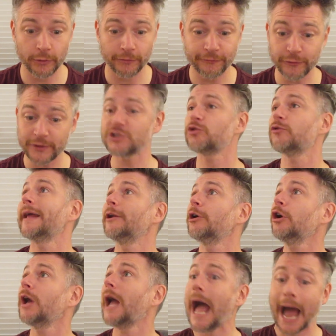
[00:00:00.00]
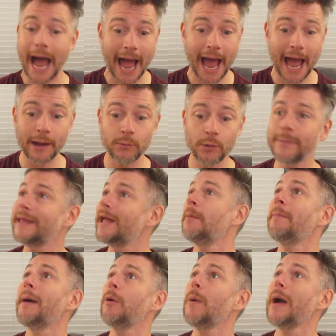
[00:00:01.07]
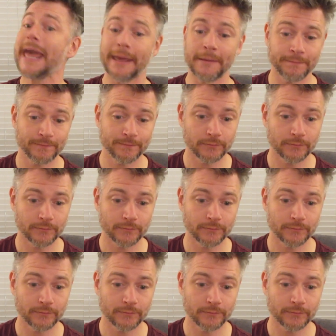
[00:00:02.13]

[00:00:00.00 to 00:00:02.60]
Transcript: refrigerator, I will be on my way.